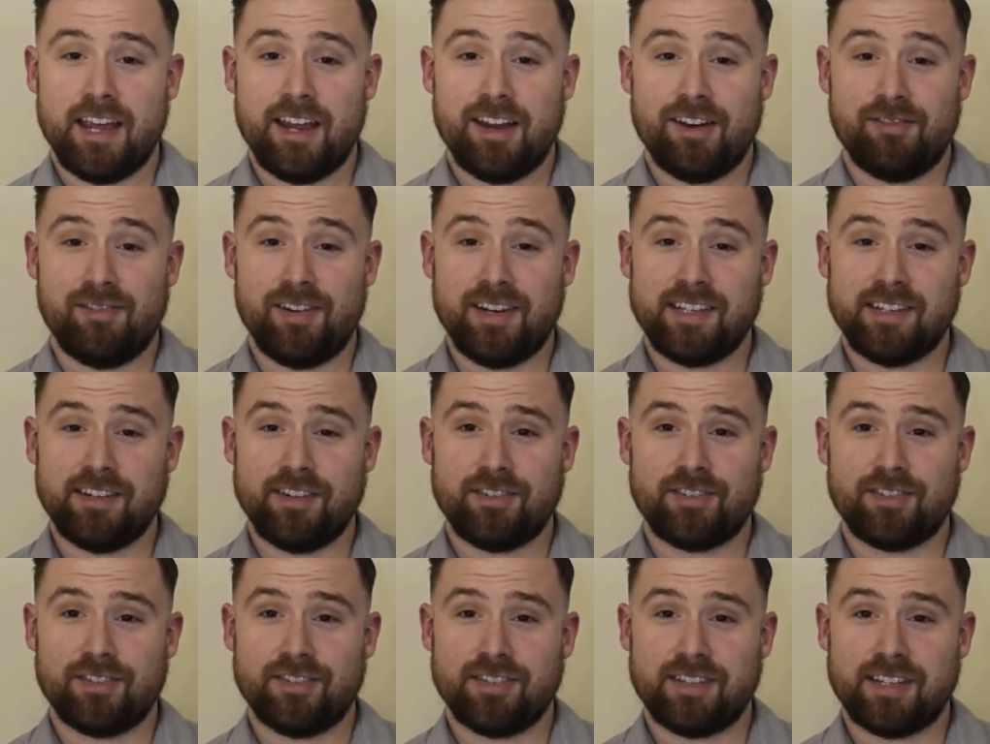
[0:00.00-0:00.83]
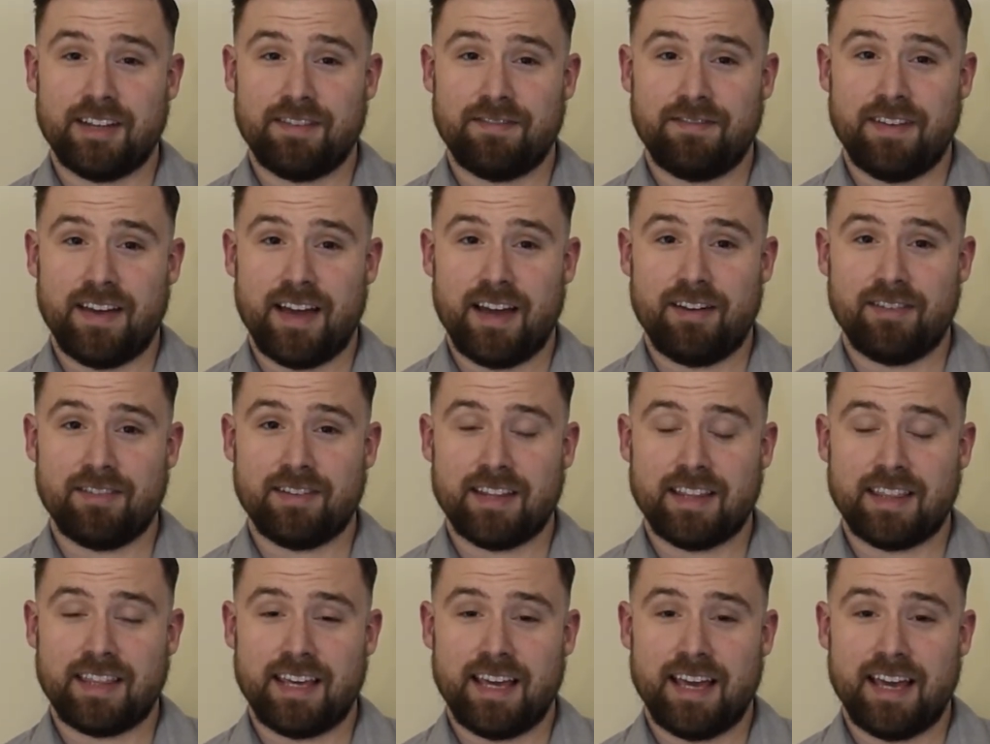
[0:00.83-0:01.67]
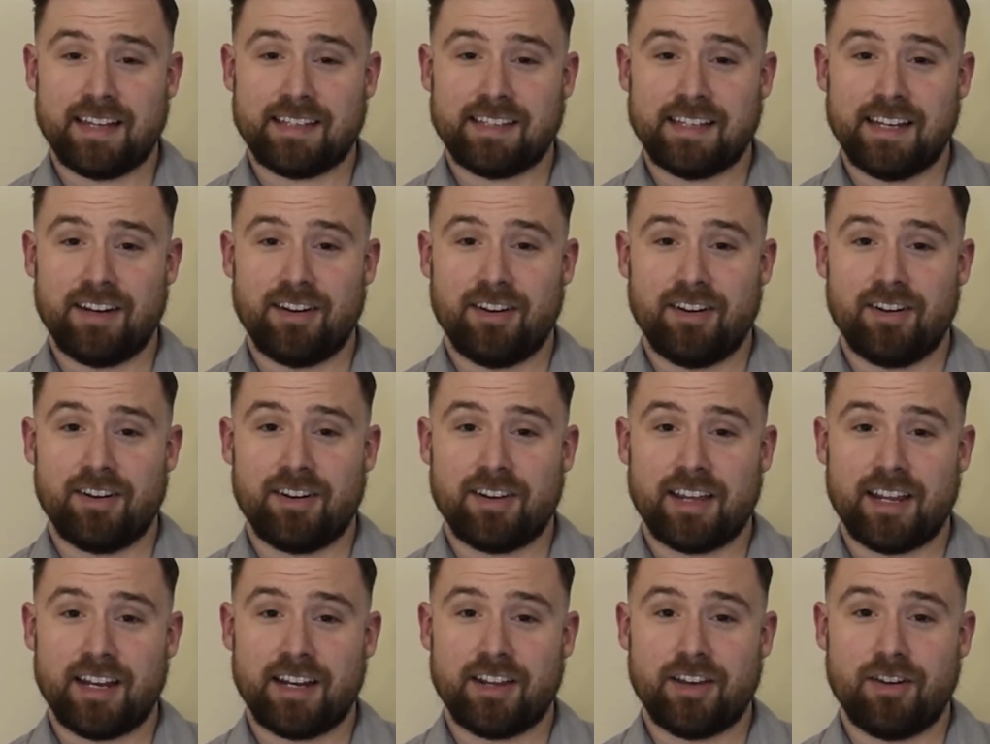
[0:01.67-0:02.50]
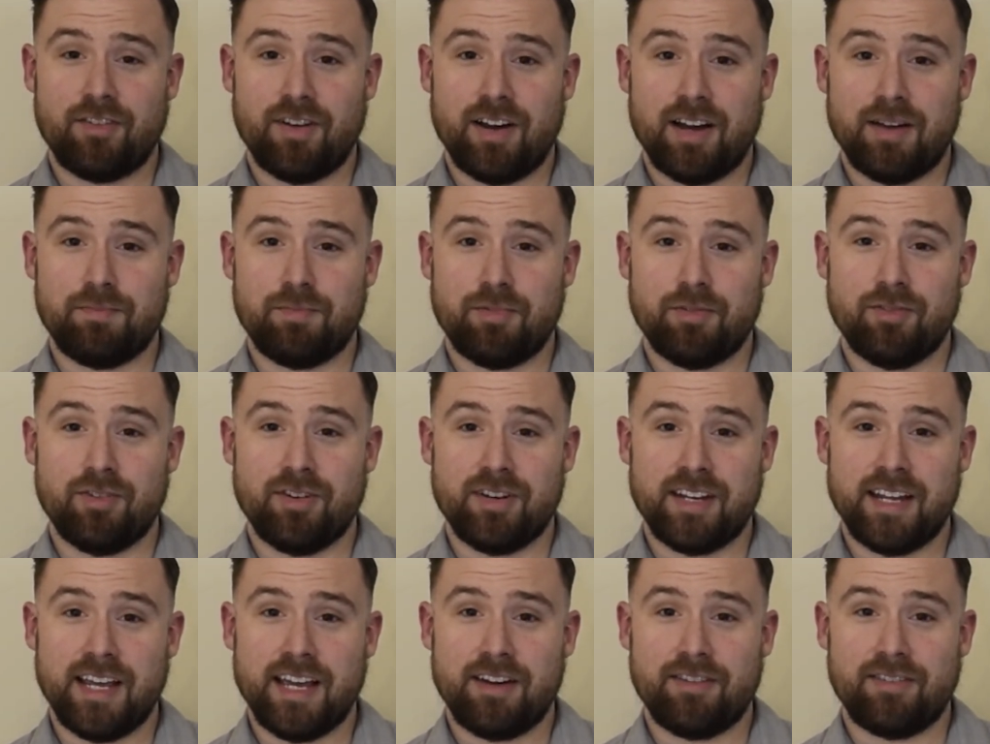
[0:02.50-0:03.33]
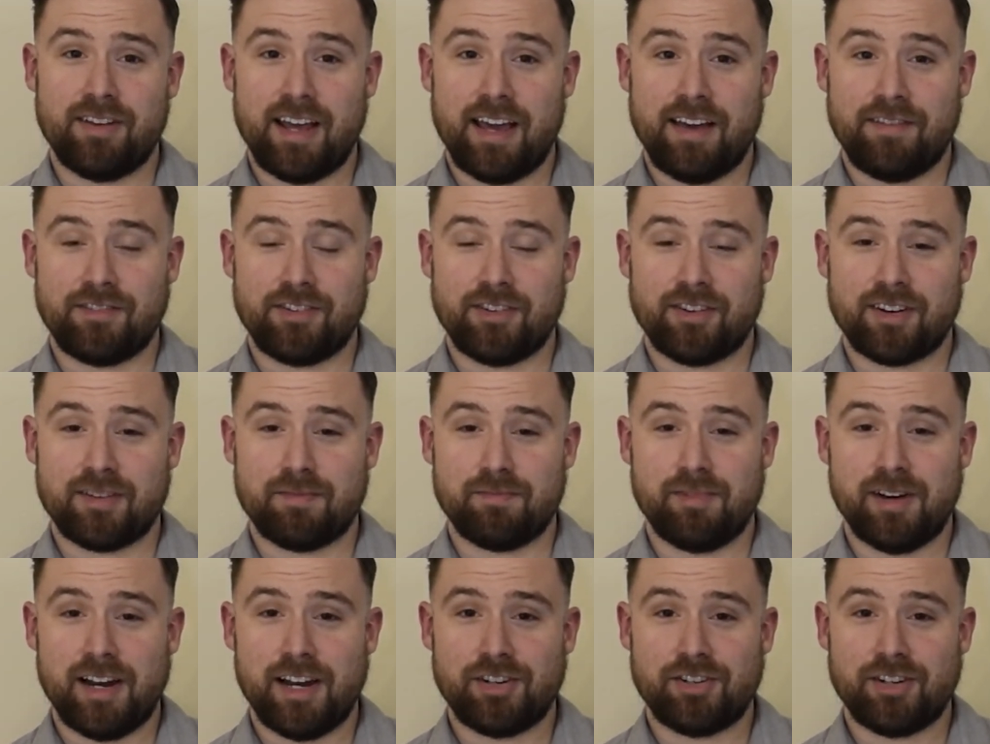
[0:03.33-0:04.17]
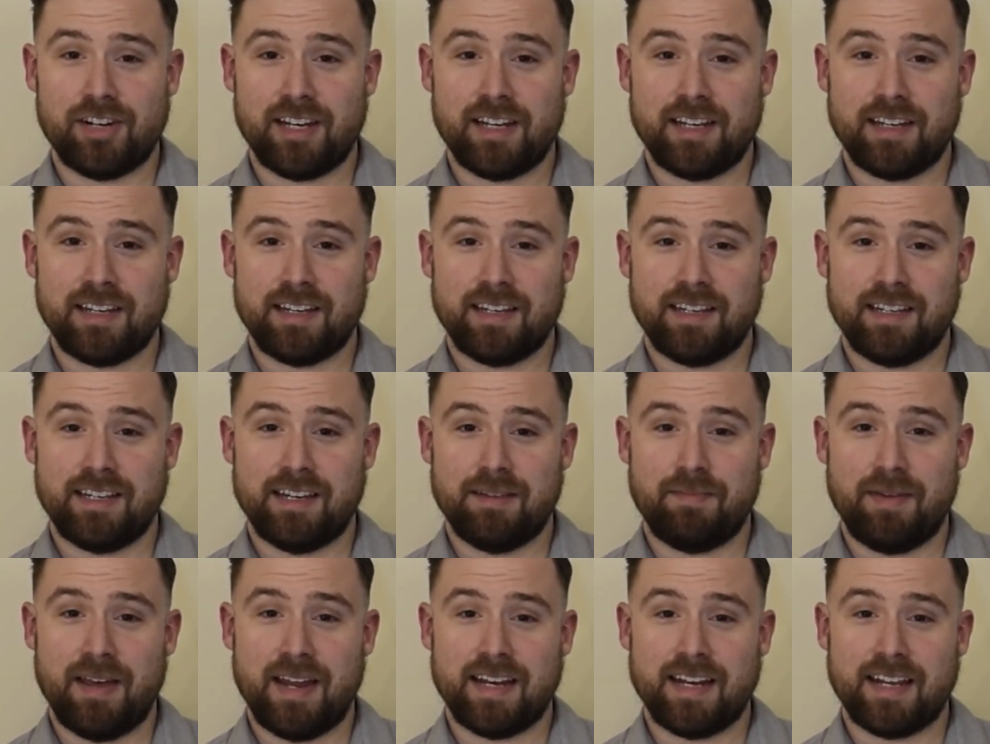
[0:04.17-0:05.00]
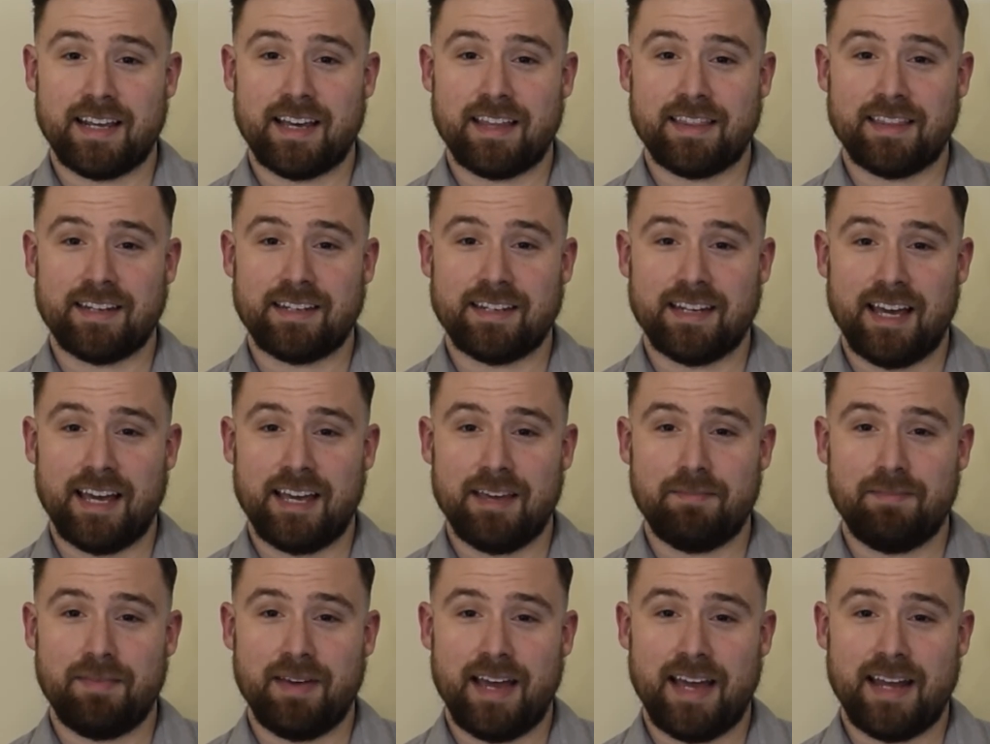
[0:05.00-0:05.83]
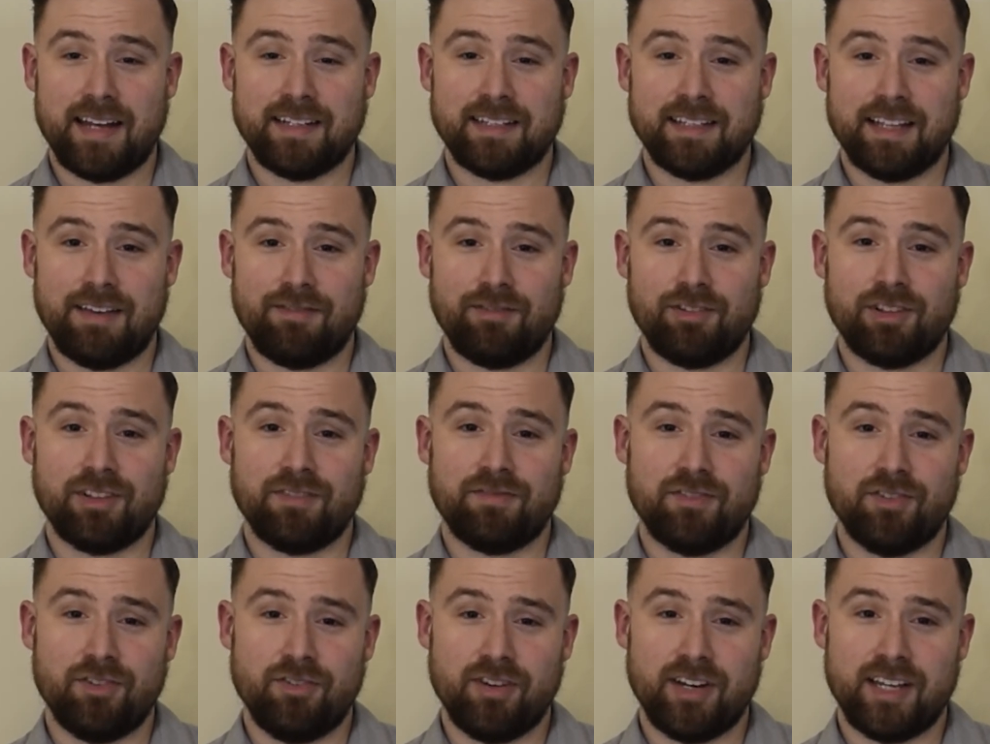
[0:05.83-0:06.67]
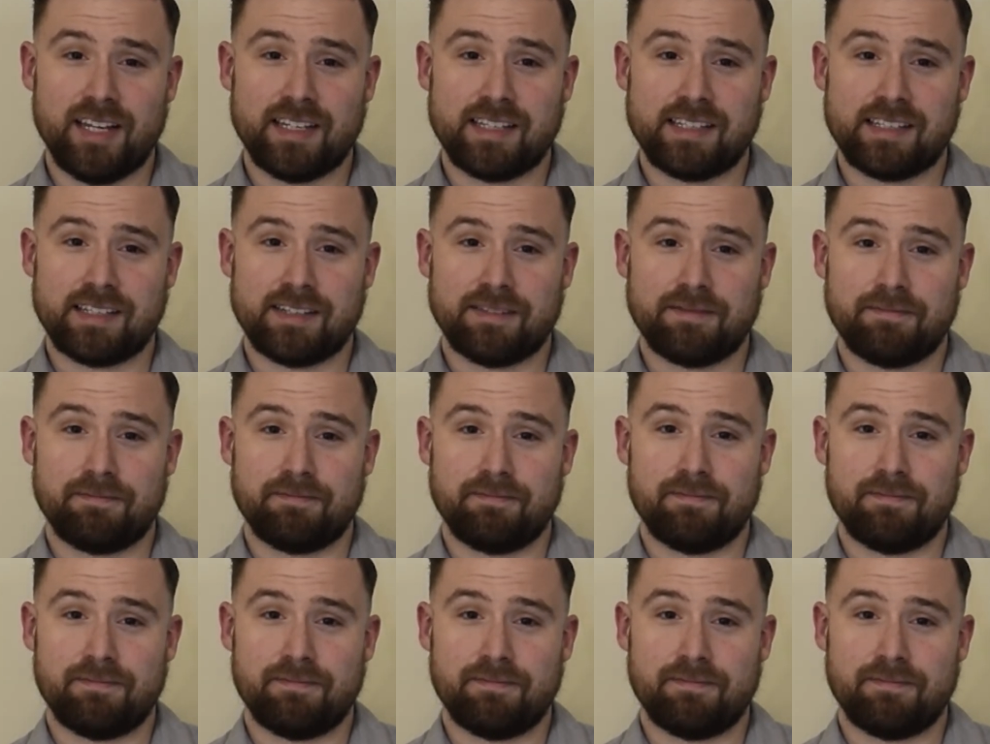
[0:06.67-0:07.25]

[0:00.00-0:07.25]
Researchers have found that the SNR can go up or down after compression, depending on the type and level of noise.